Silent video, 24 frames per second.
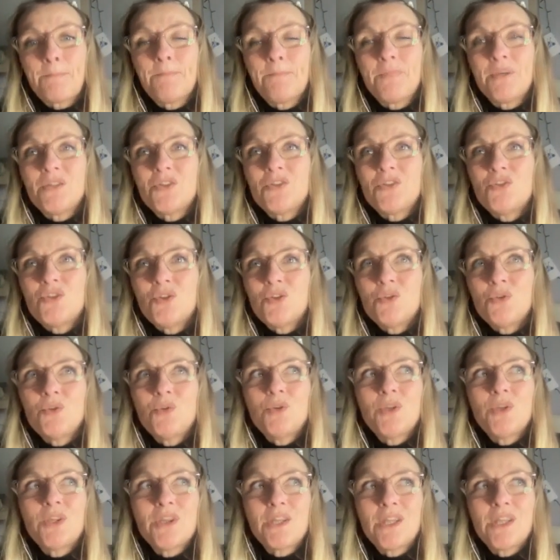But
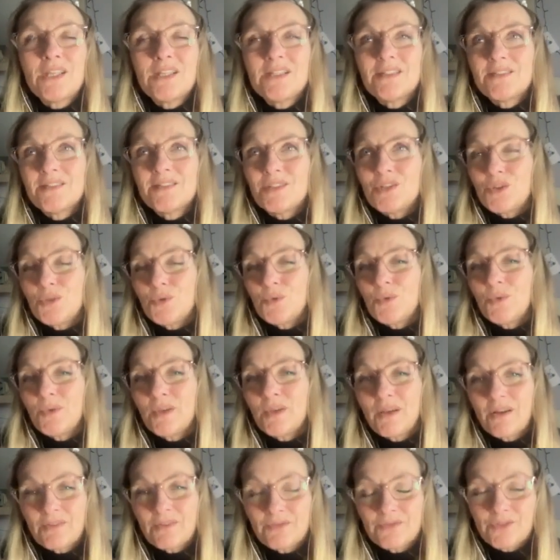do things that you
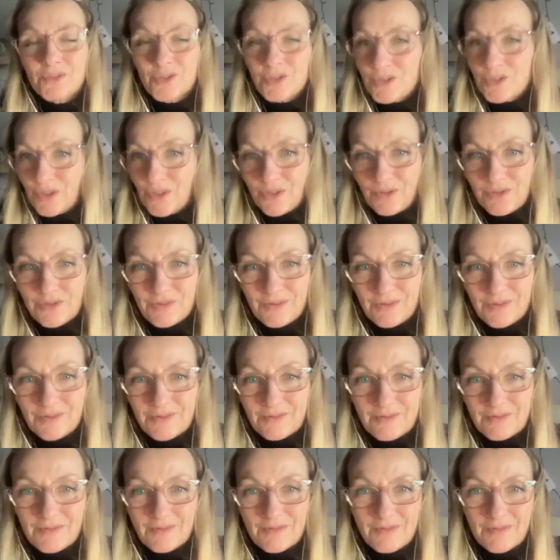love to do.
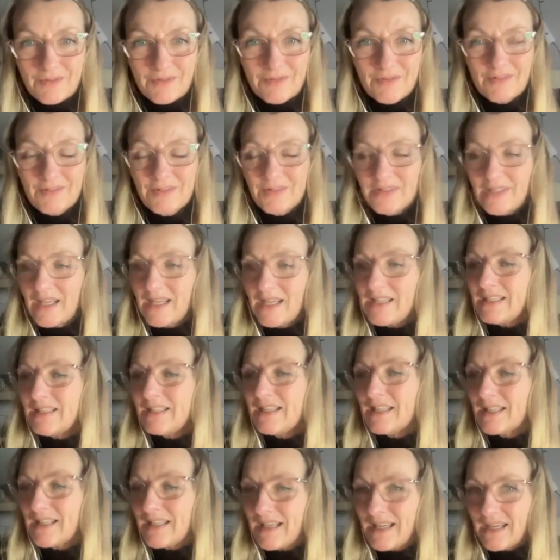
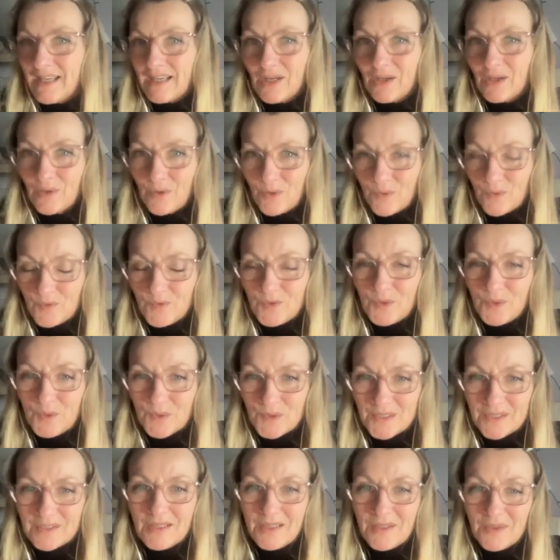Take care of
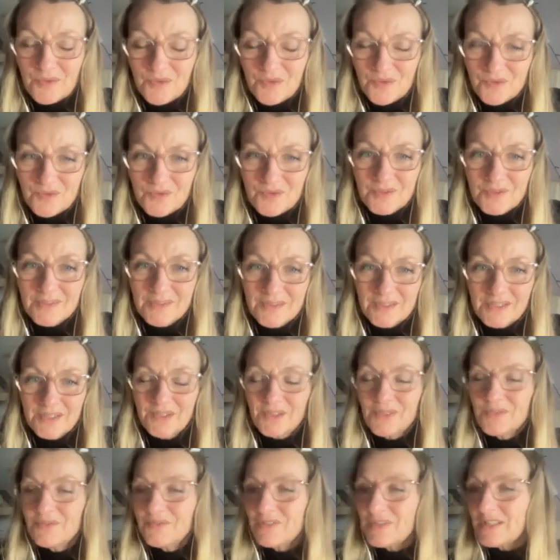yourself
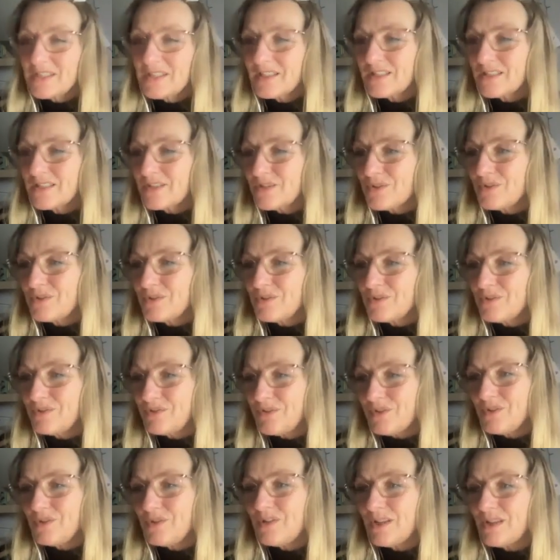over the next
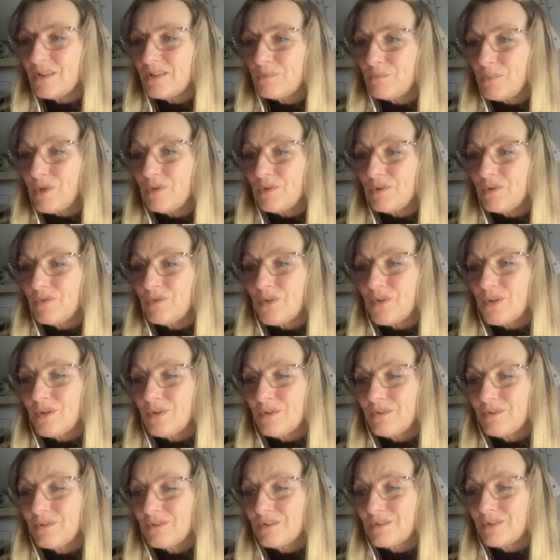few days, both of you.